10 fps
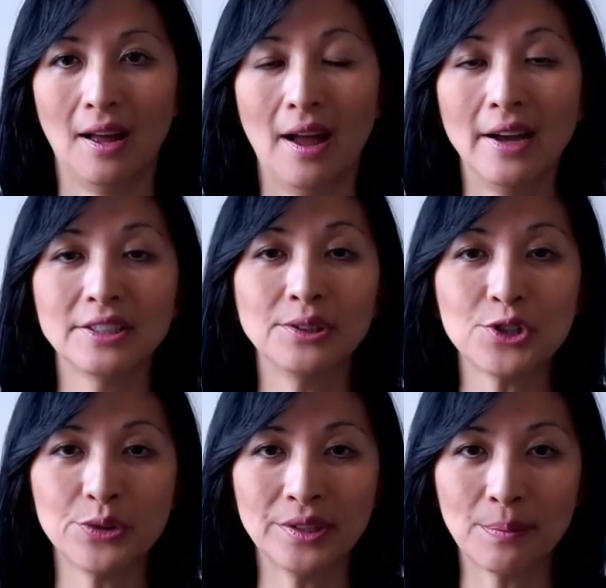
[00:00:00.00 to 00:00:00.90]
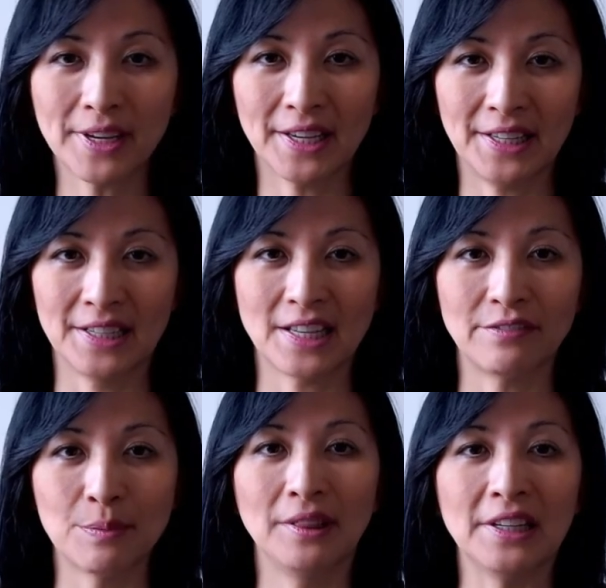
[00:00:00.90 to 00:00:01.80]
I told you in the beginning that
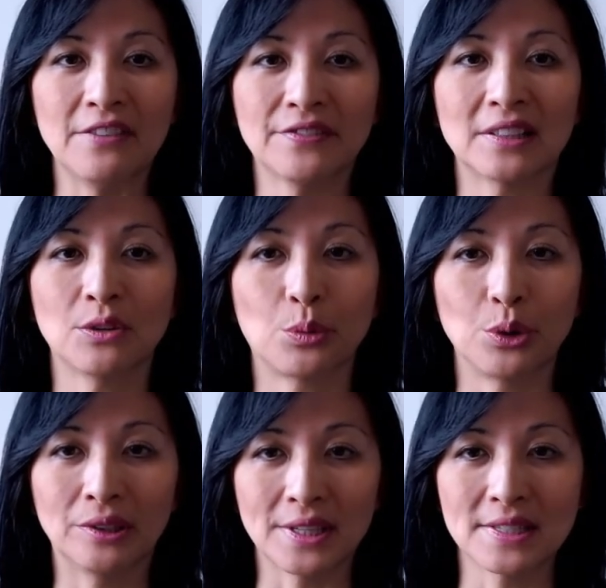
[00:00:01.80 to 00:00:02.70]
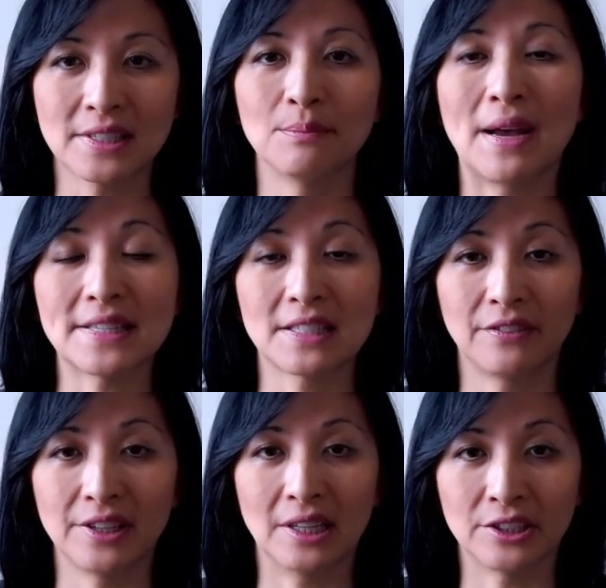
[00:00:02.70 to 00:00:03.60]
we believe that the world is still
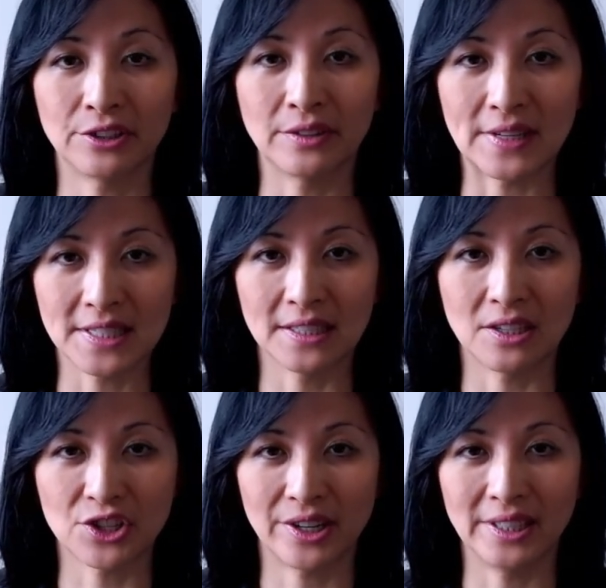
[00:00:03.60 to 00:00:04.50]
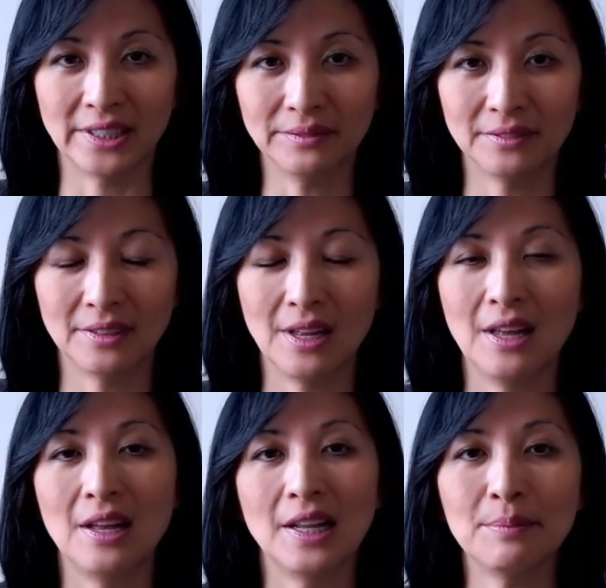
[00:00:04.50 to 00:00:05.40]
massively underinvested in China.
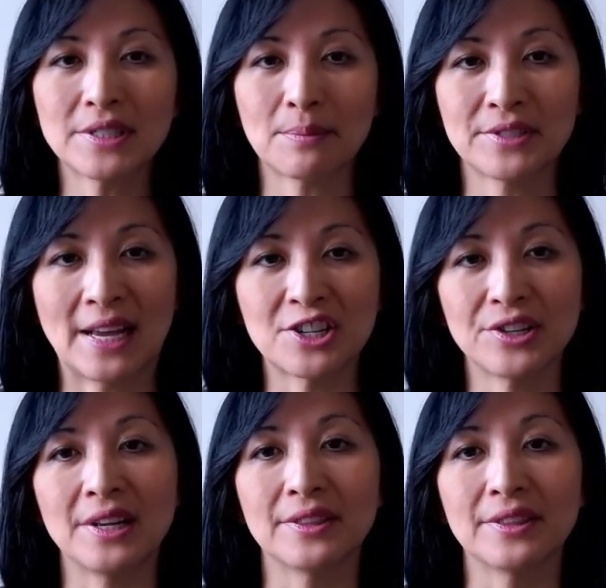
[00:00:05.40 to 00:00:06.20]
Let me substantiate